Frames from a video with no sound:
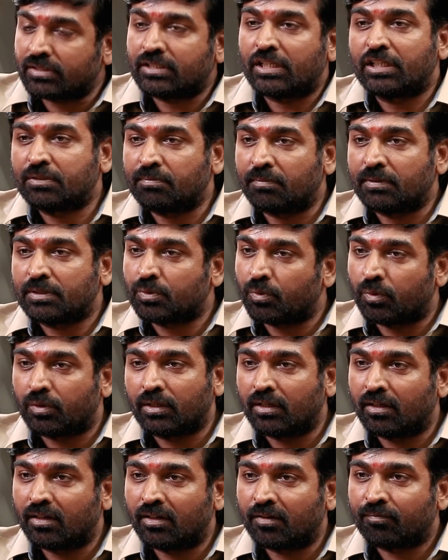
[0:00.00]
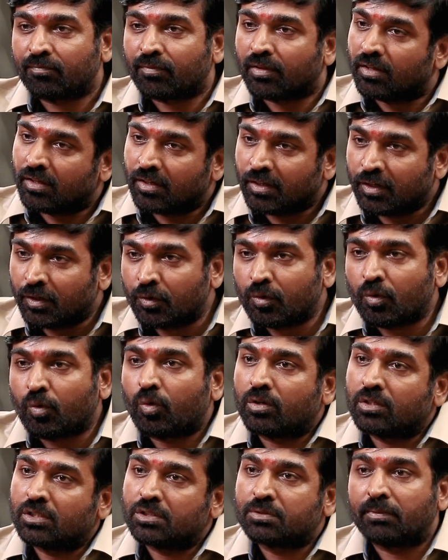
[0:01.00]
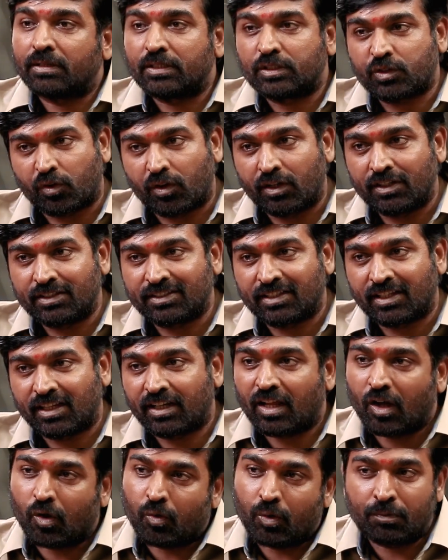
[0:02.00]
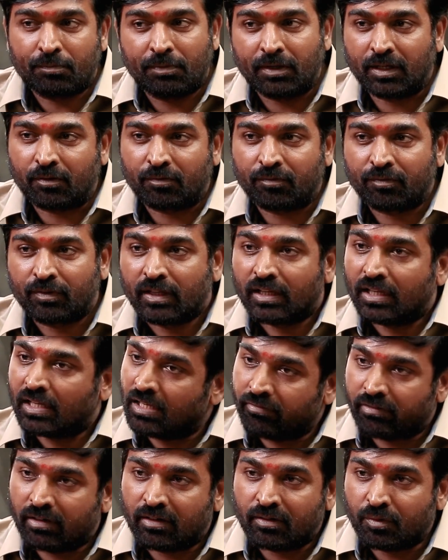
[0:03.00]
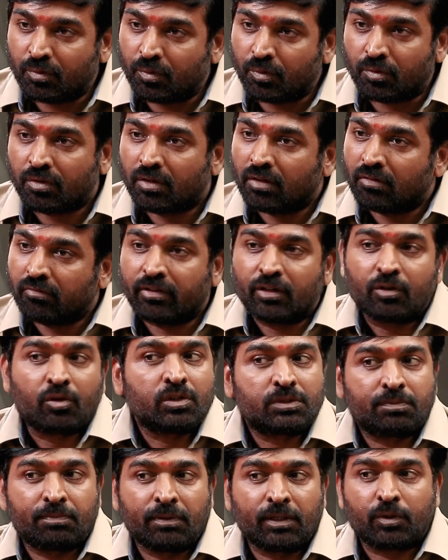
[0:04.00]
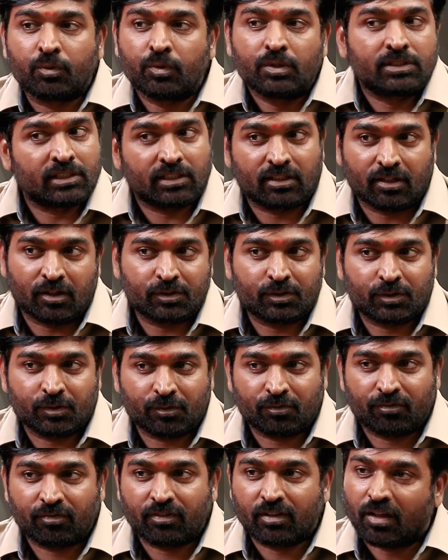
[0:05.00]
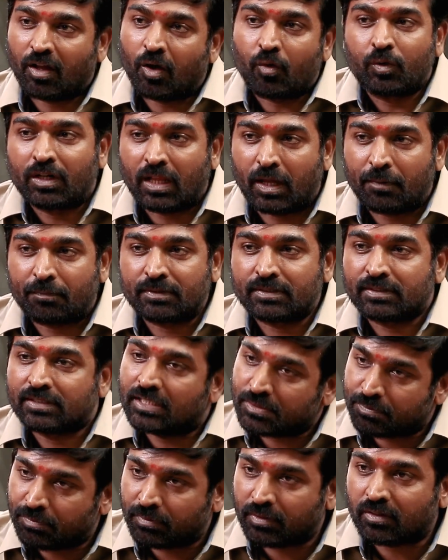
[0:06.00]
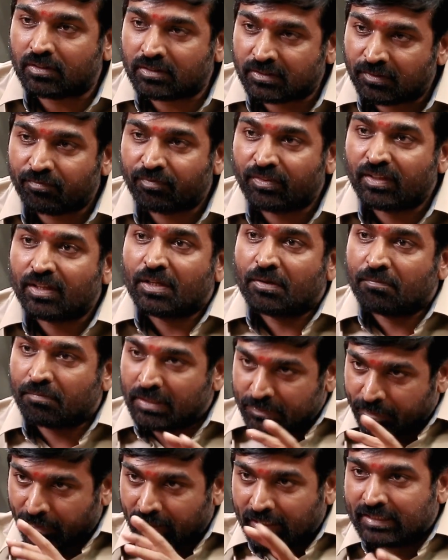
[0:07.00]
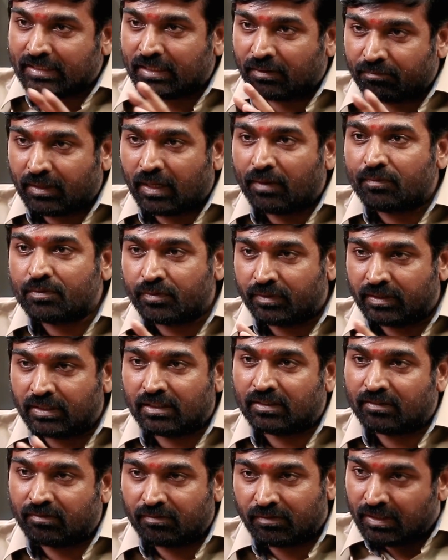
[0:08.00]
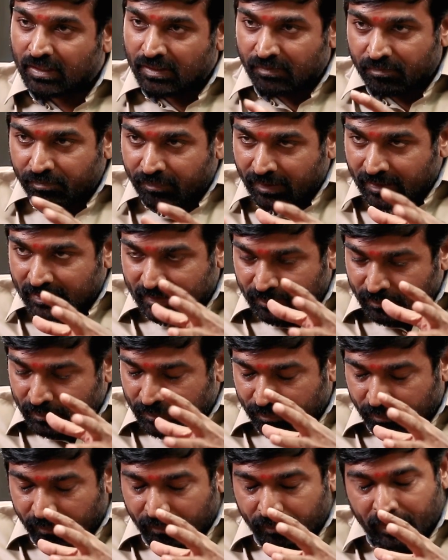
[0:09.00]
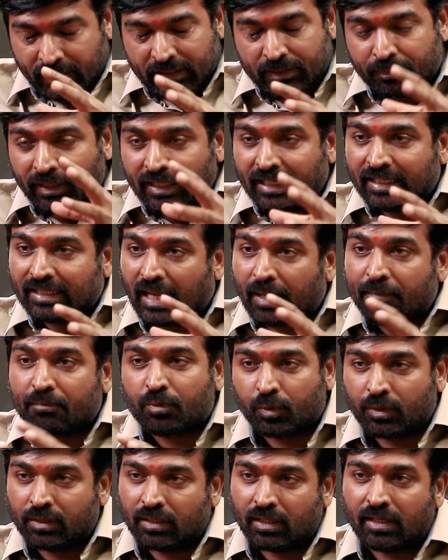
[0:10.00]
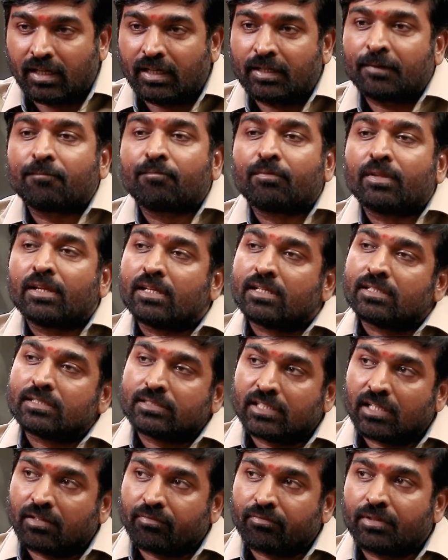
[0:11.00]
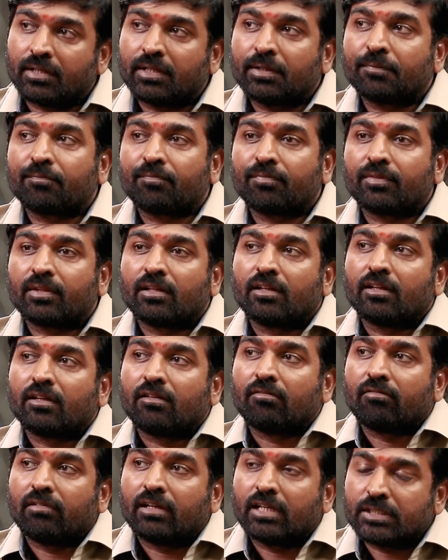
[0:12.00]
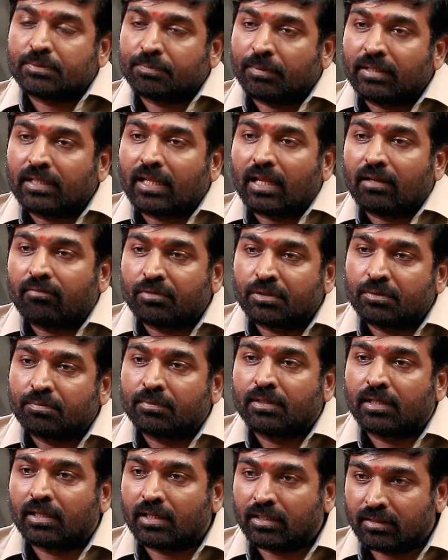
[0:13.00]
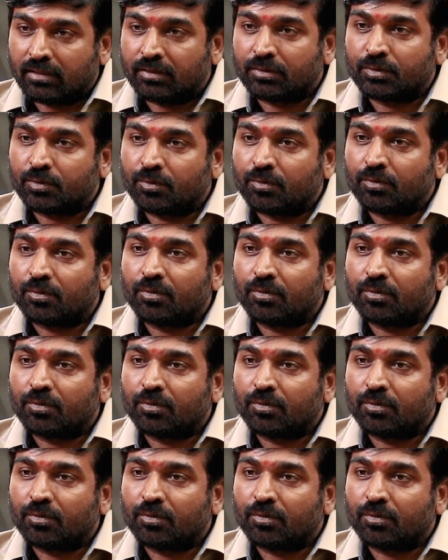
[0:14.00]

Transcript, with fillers: six months, one year, you know what is my choice and how I behave, even though we don't speak to each other also. Oh. How it happens, just because by spending some time with her, by, by spending time together, right? Same way, when I spend time with my directors,